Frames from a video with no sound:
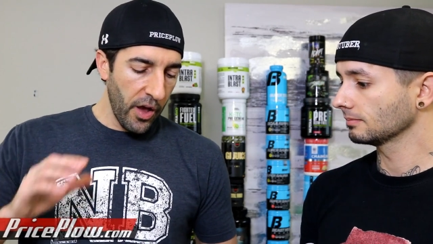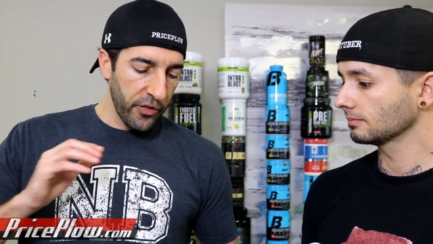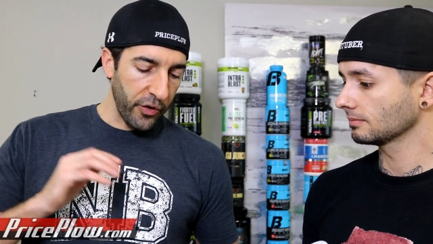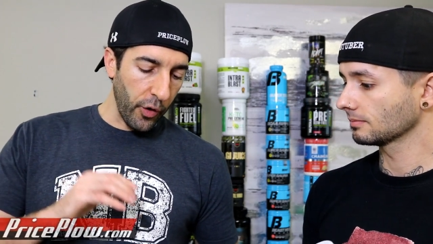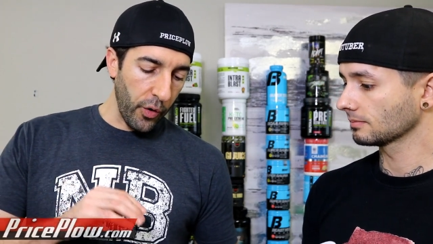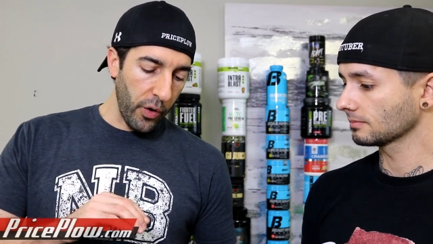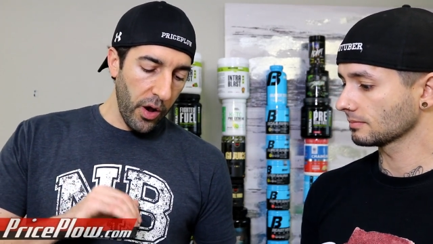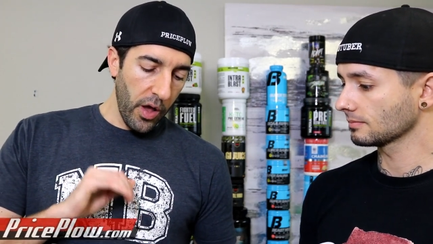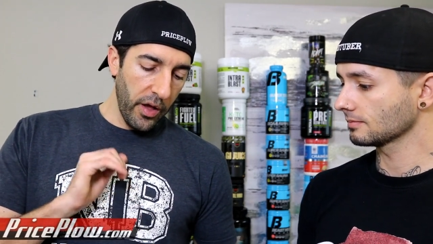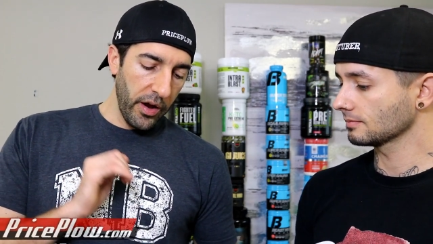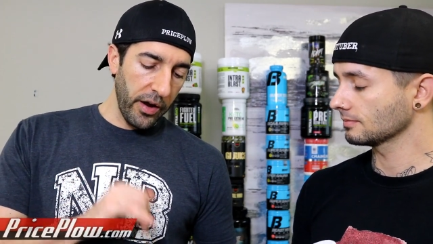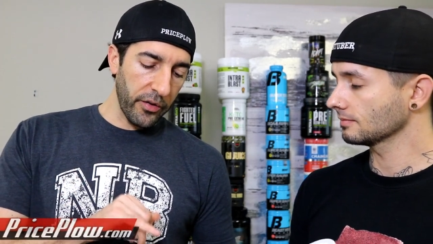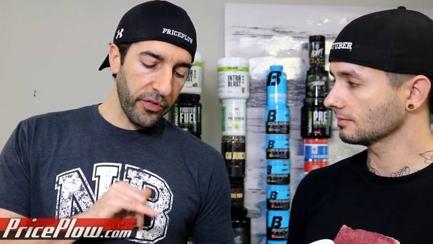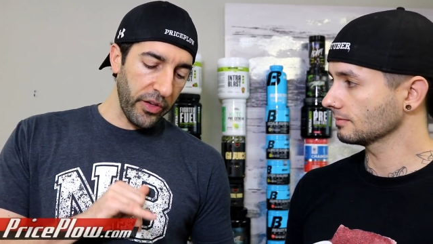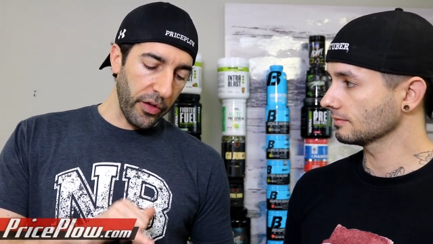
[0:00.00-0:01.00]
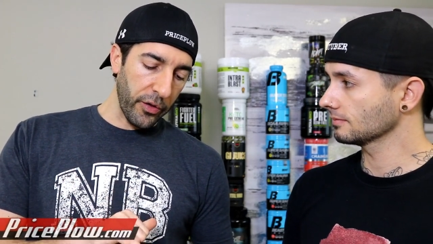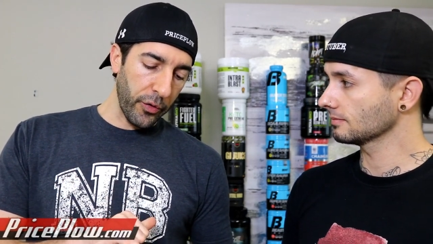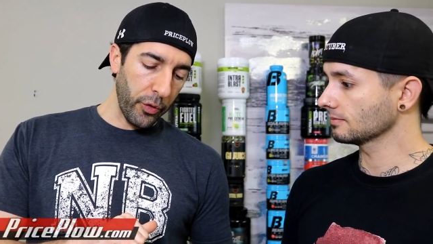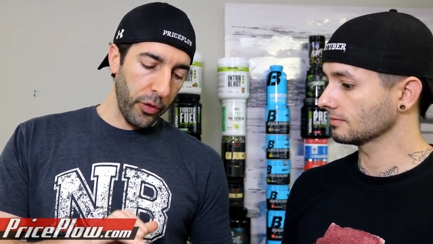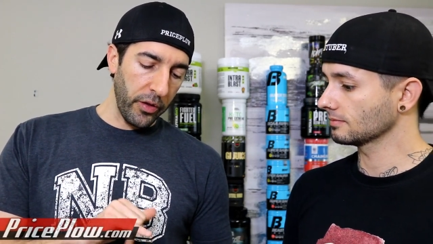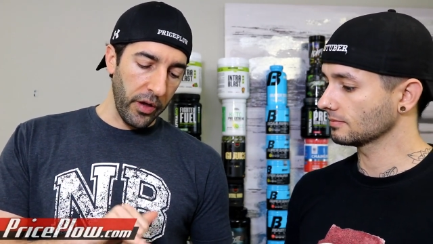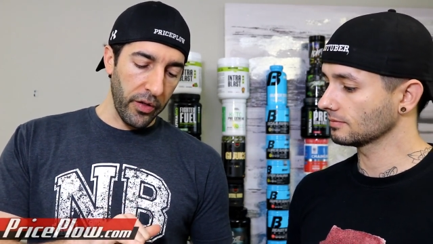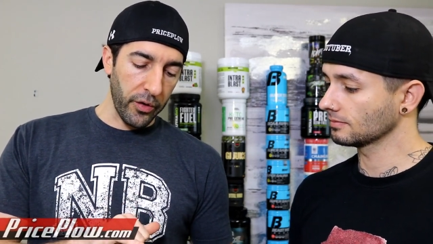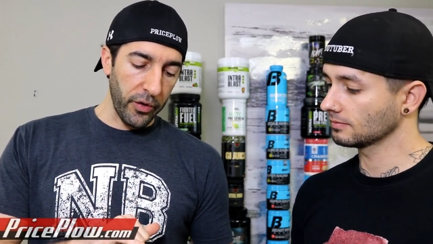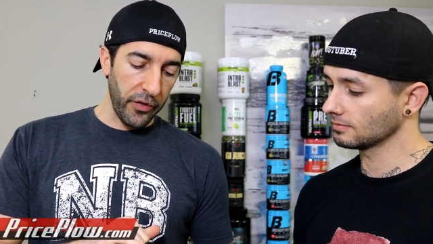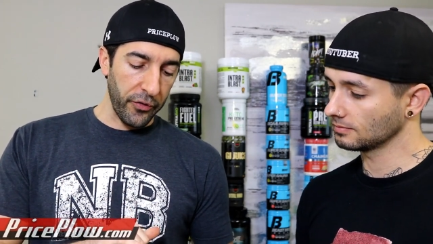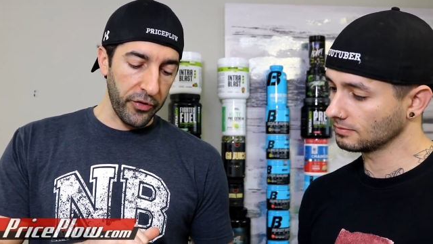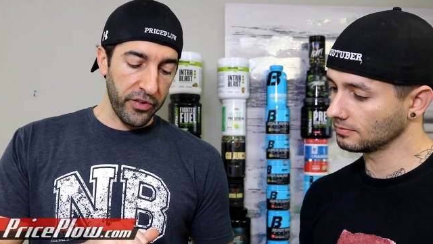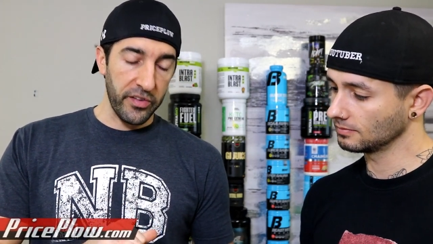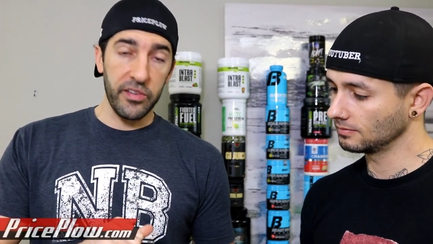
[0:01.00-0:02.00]
Speaker 1: So here's the other the other
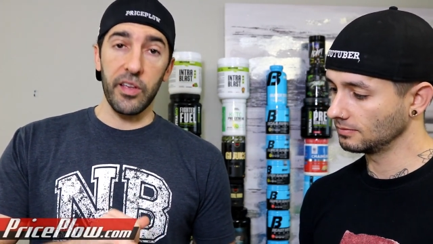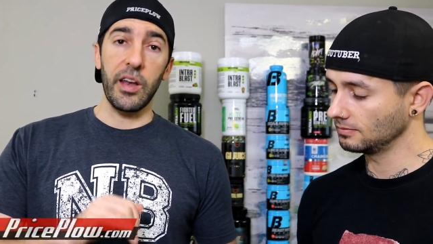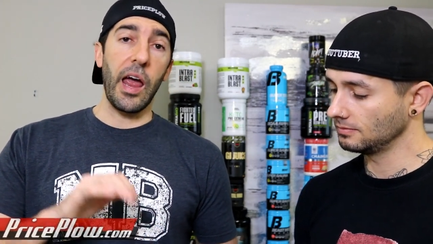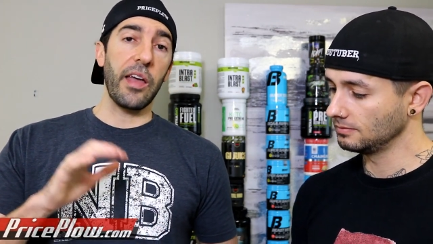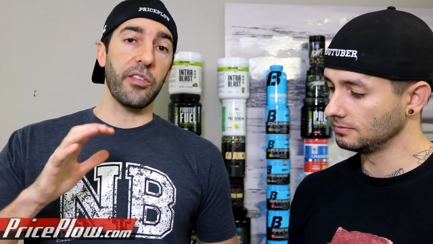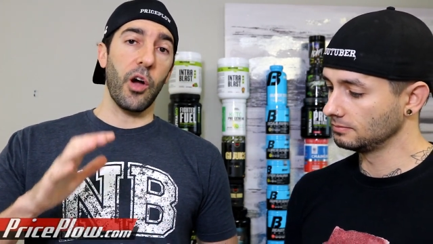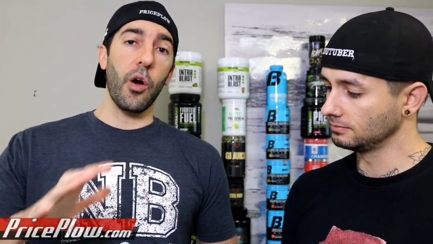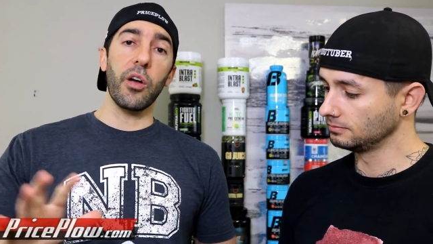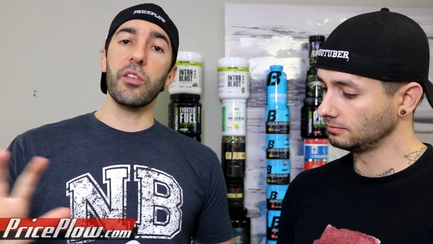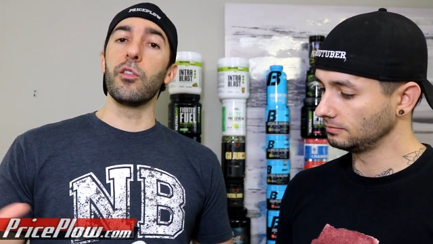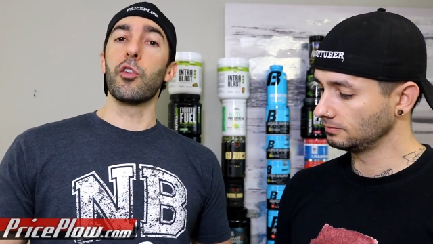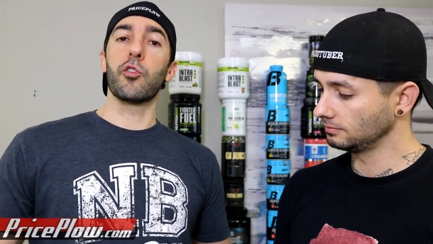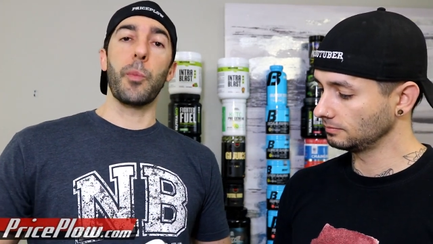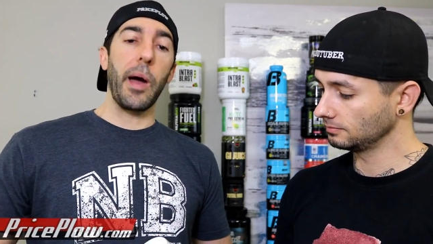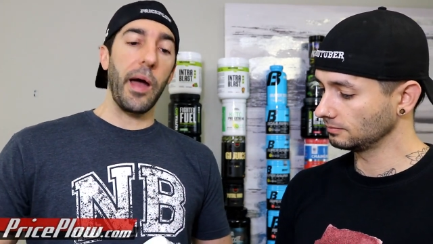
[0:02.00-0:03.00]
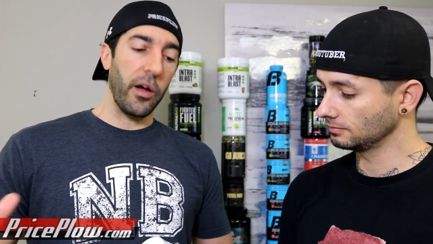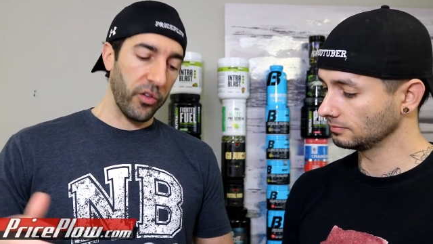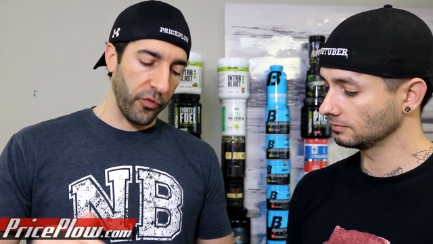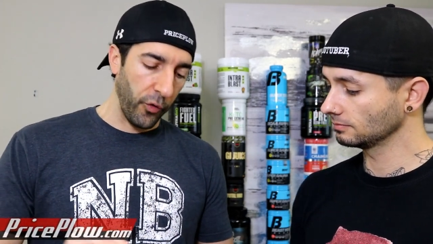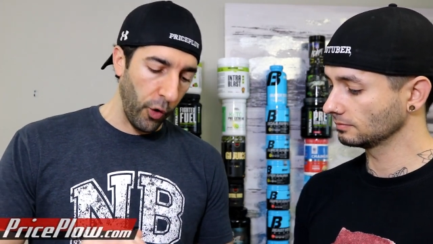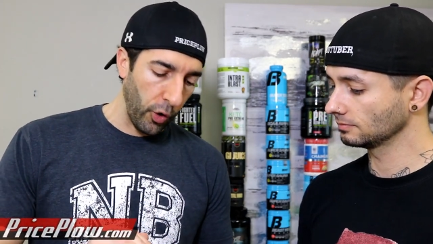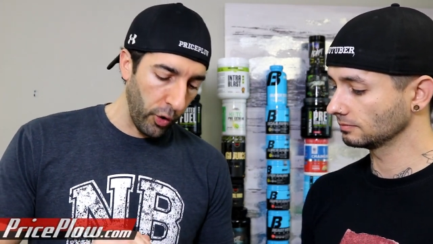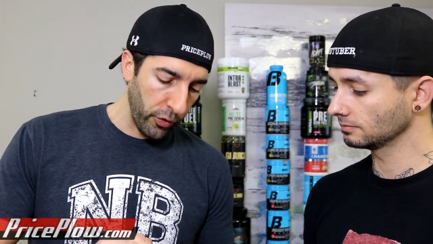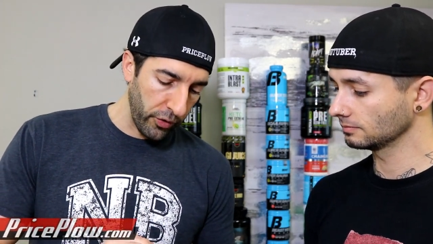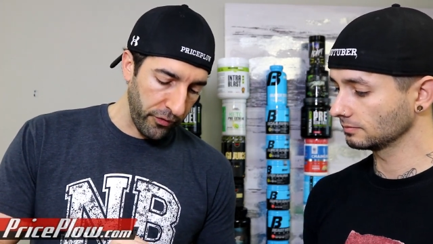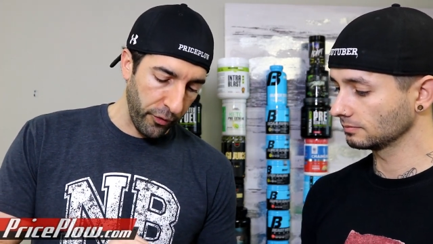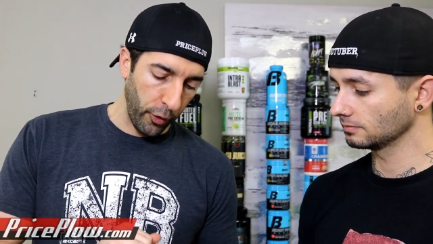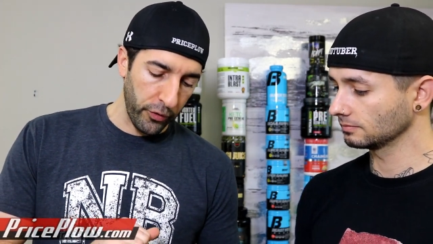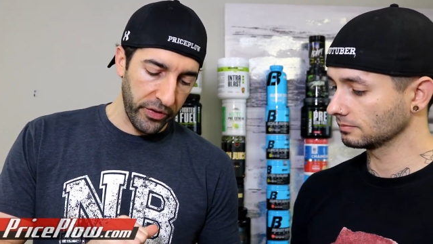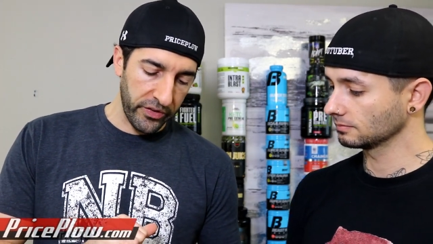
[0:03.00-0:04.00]
differences, and as always, NutraBio's full
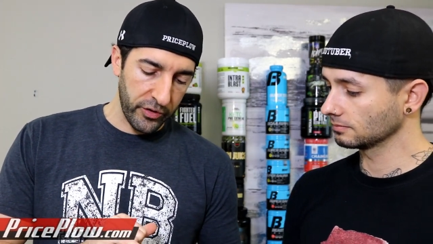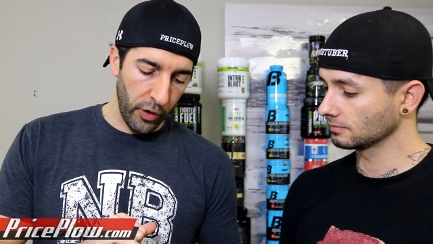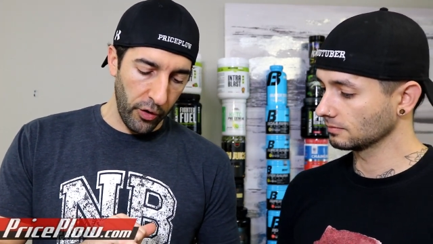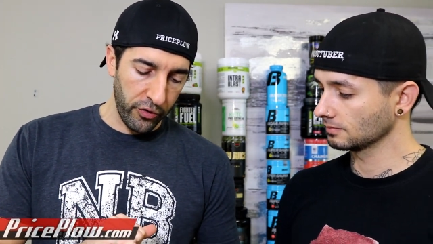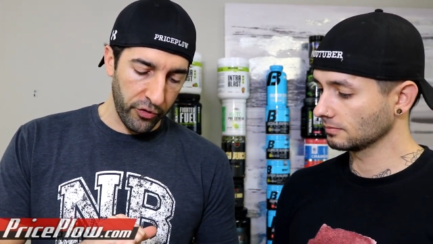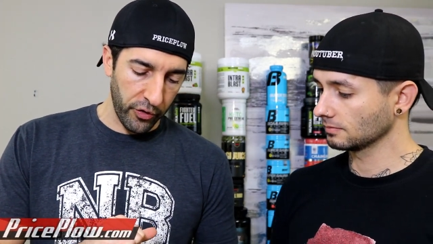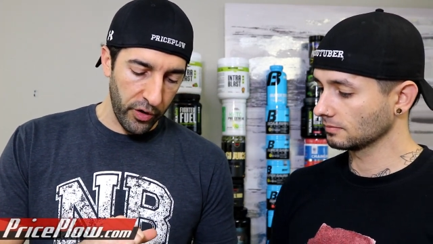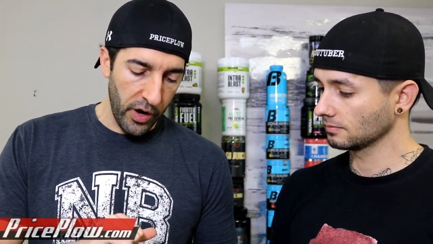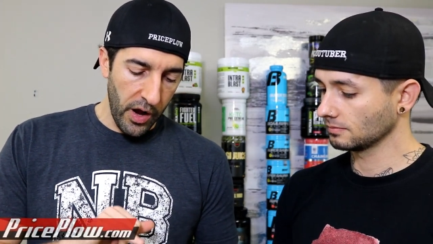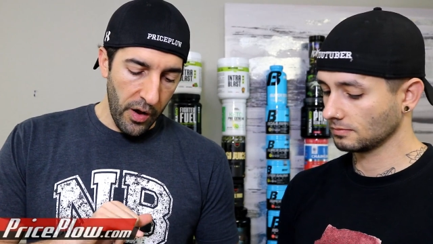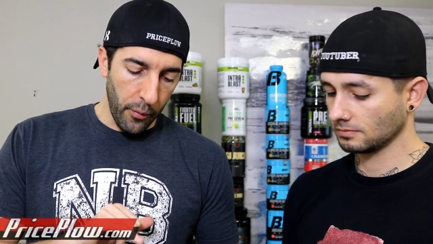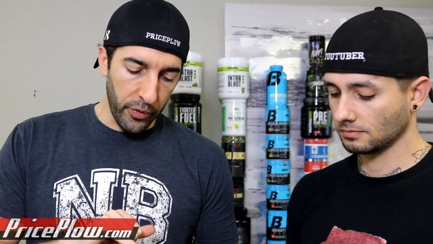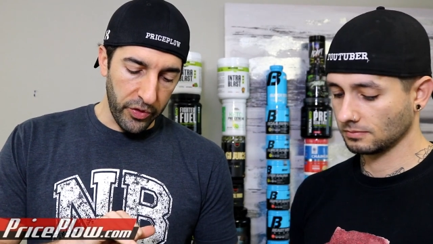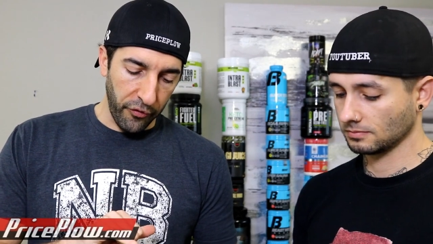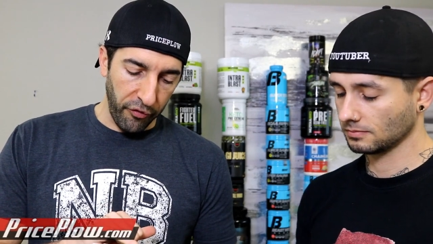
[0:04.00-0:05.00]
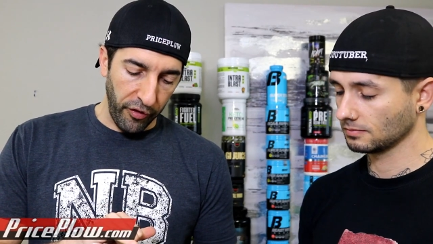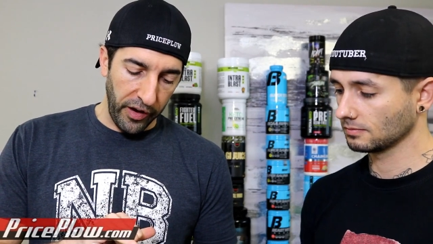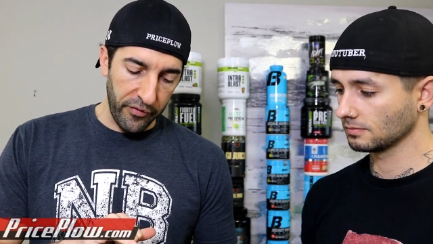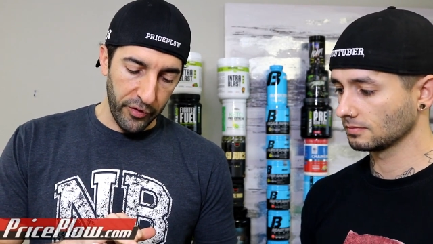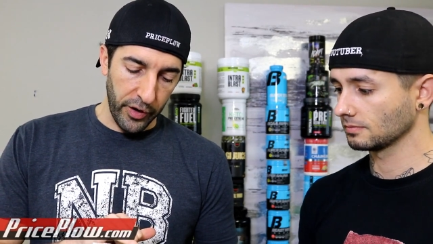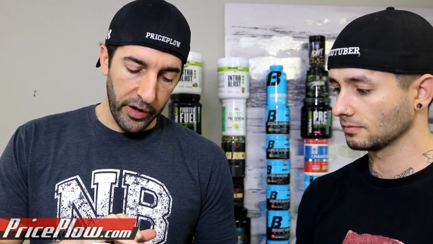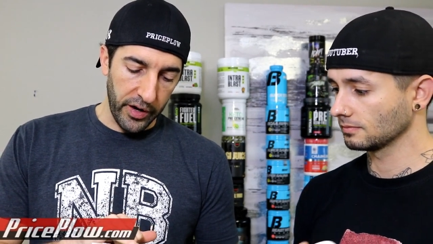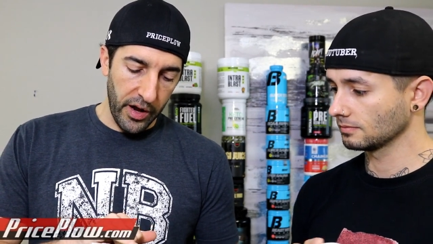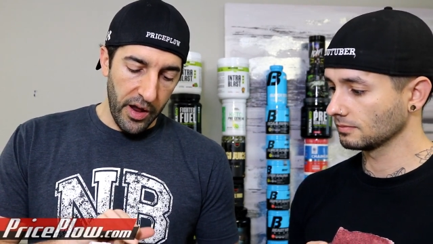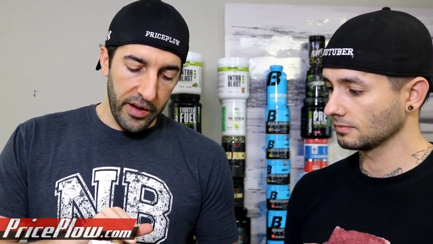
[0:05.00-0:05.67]
full disclosure with the flavoring.